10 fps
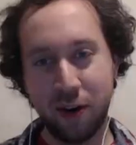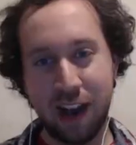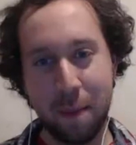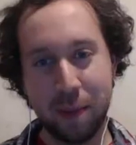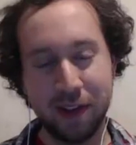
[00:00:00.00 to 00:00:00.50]

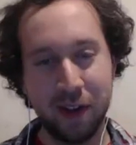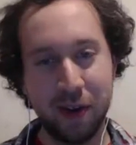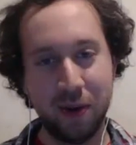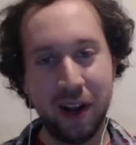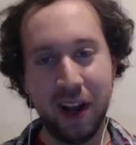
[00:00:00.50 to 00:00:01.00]
to
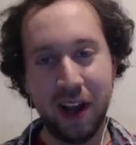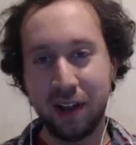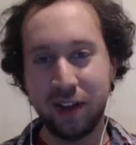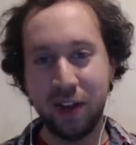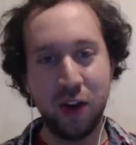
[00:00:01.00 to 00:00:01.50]

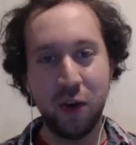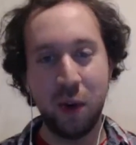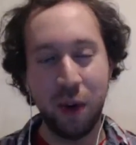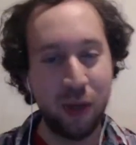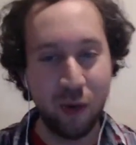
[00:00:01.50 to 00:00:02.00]
episode 2
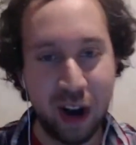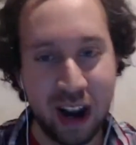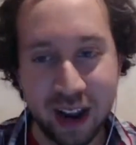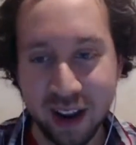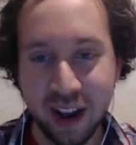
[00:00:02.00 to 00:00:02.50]
or
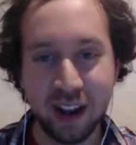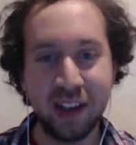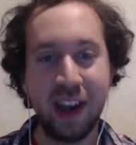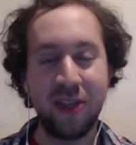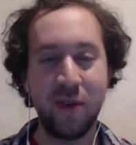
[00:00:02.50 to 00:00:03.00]
3 to get the